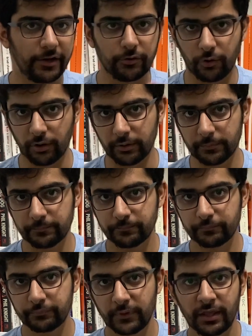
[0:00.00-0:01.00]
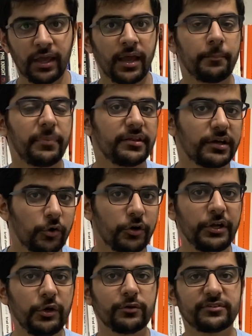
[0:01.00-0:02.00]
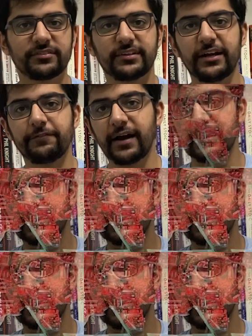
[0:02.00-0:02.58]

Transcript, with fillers: at all. But the good news is that